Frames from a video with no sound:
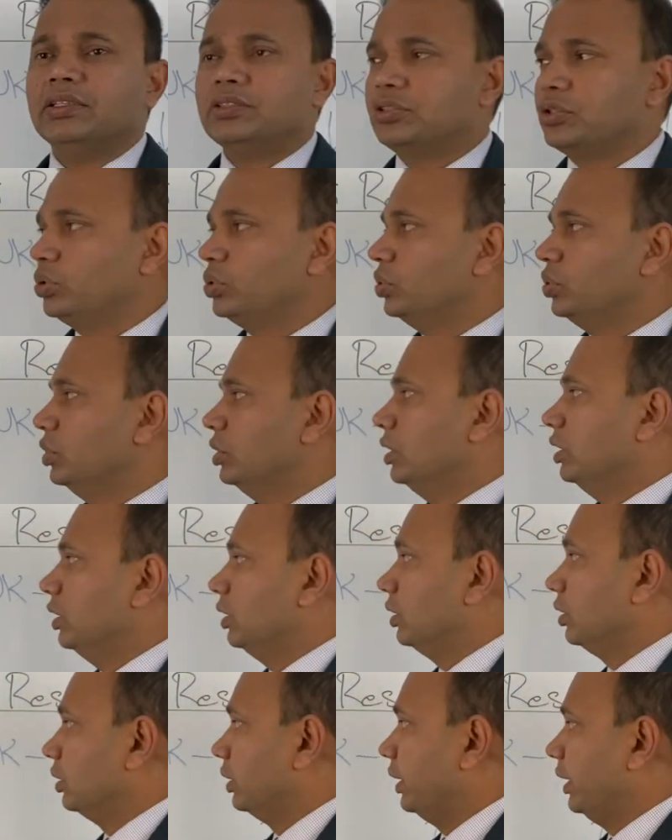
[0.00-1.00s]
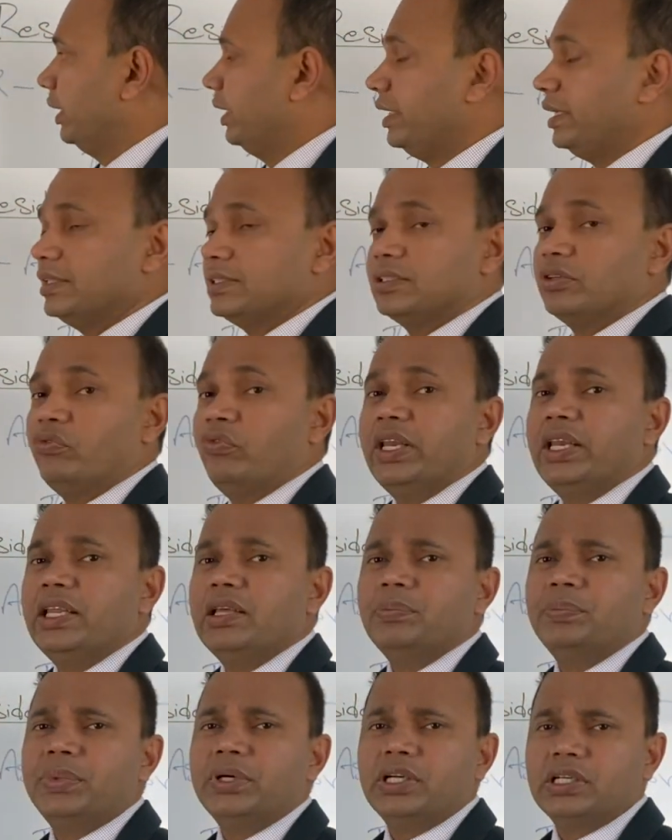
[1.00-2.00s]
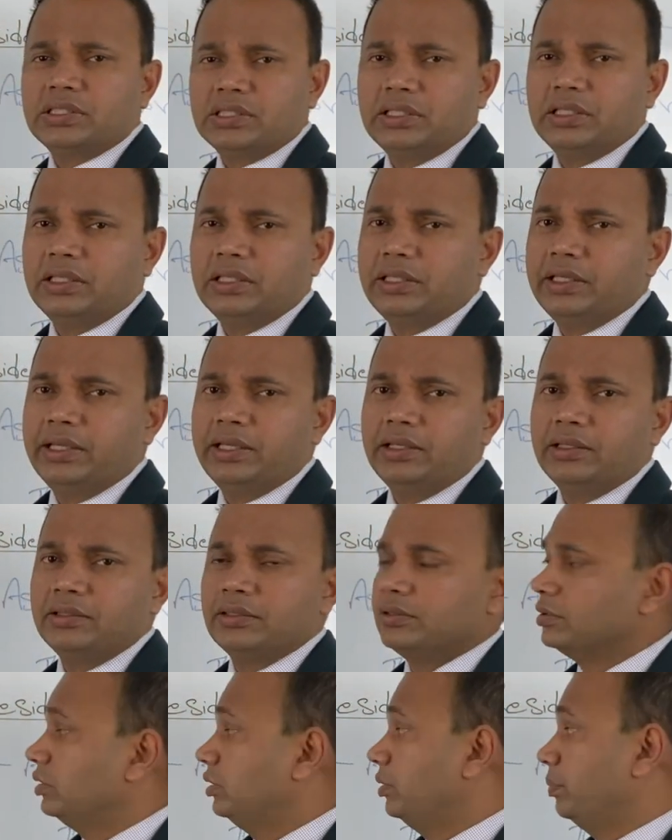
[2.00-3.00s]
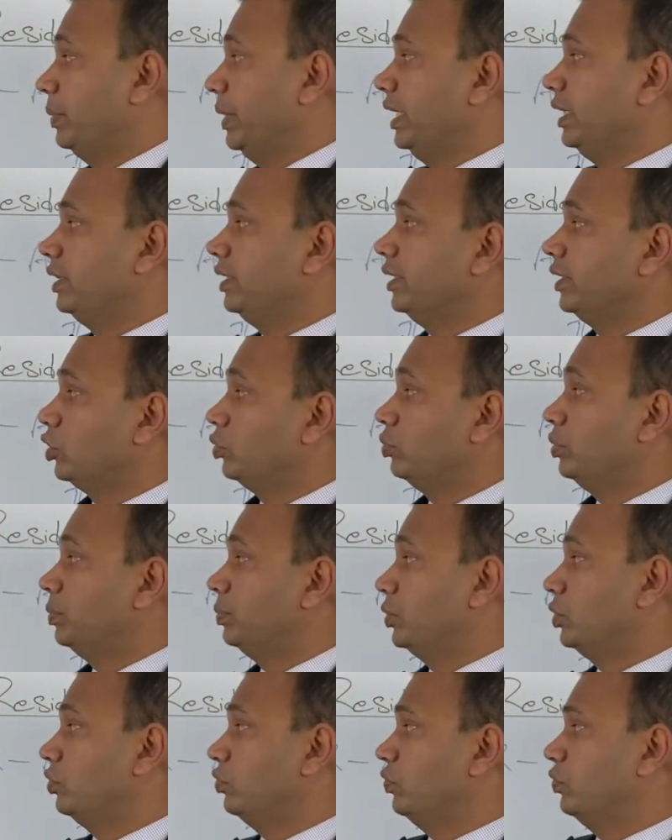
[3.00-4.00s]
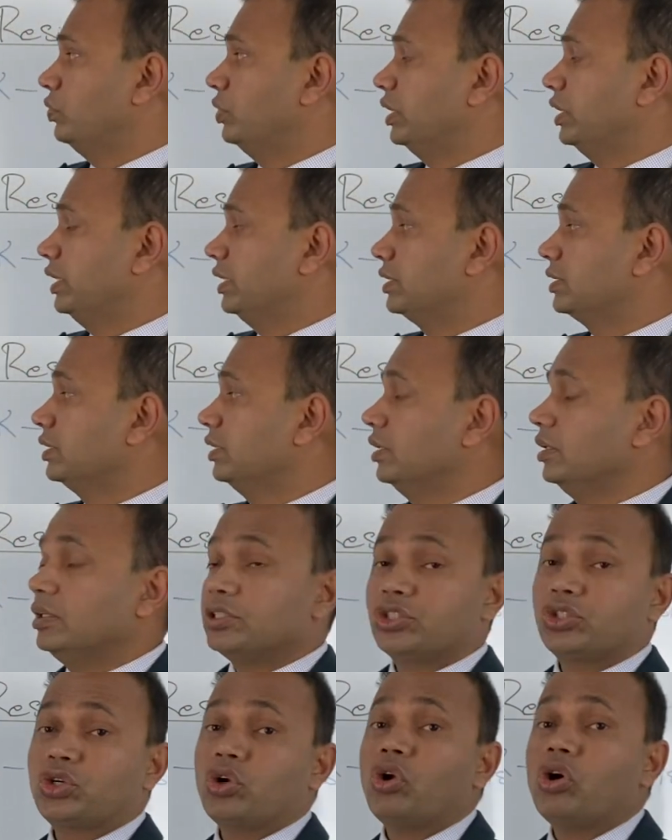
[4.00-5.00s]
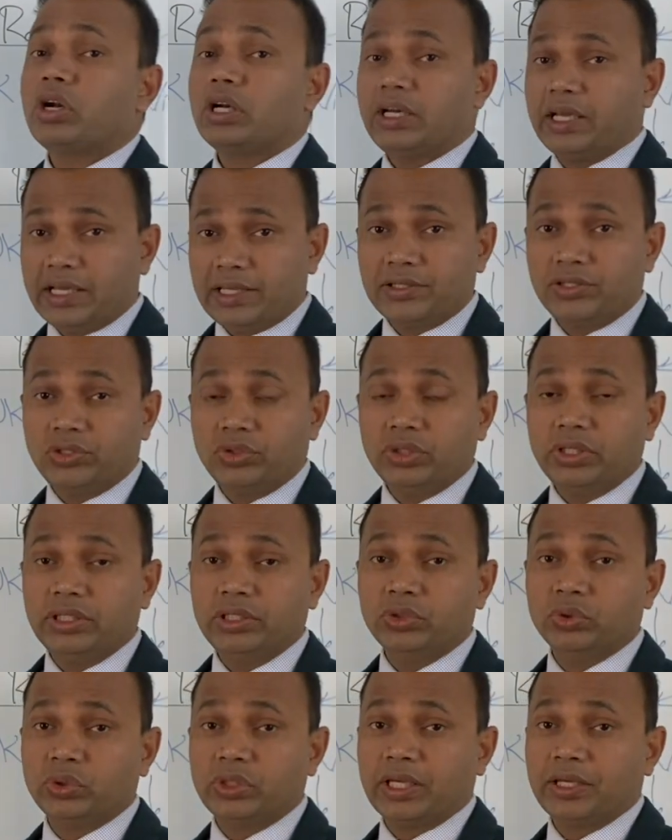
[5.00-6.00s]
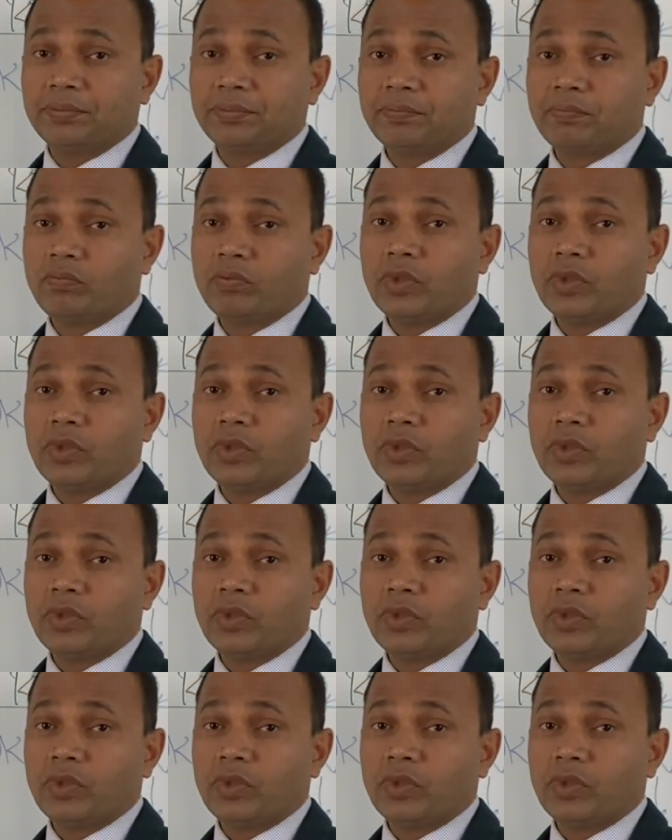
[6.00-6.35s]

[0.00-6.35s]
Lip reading: So it is a very personal thing. The main thing to be proved is strong ties to the UK.